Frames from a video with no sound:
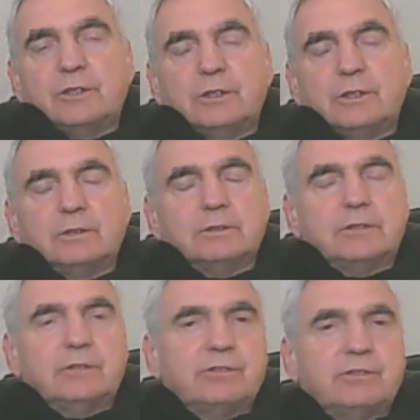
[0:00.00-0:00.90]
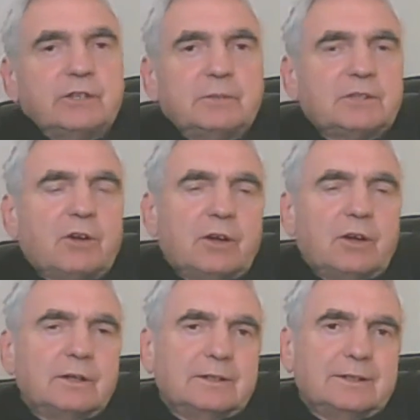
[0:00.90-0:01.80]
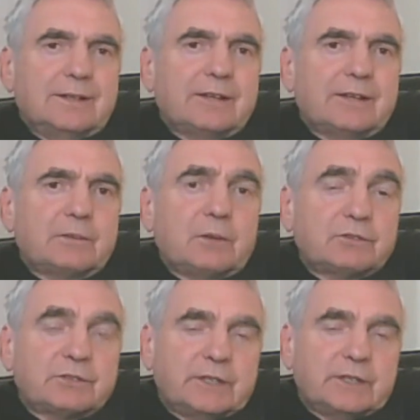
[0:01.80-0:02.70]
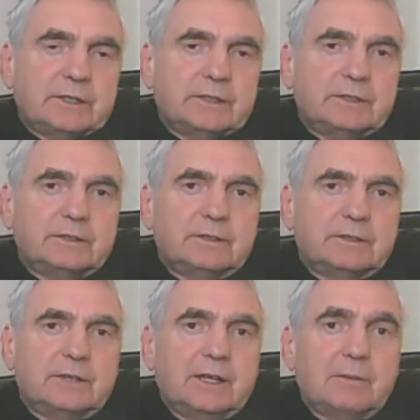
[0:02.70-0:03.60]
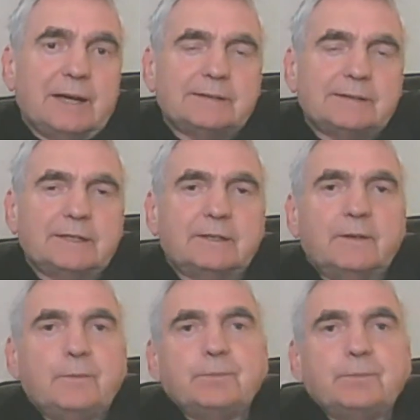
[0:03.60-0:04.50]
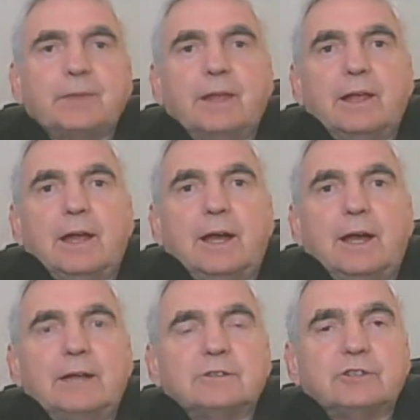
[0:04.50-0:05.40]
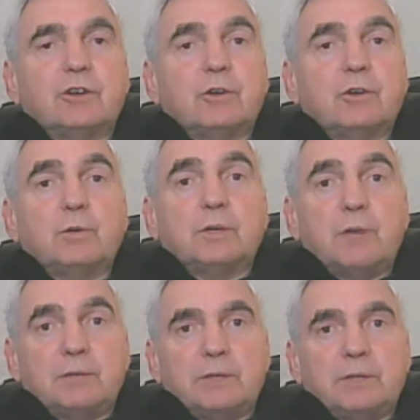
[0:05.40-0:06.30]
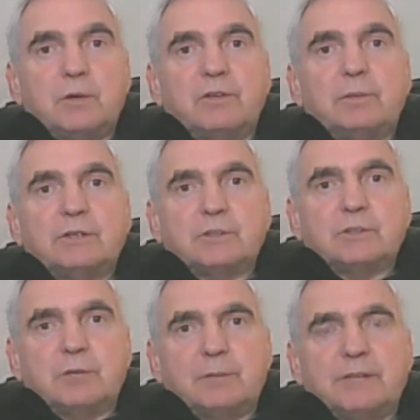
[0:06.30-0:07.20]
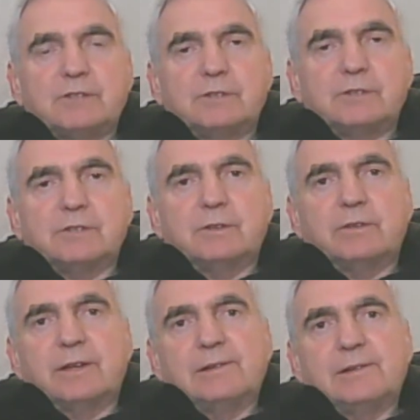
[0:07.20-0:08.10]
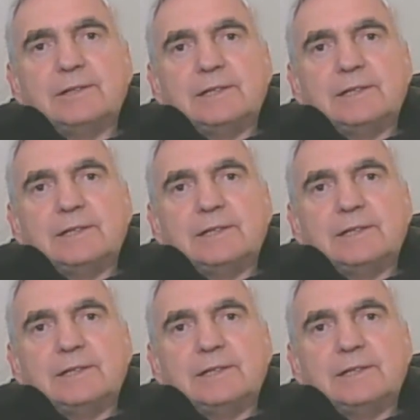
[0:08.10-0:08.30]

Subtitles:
She didn't seem at all like the monster that I married. And she not only won me over, but she won my children over.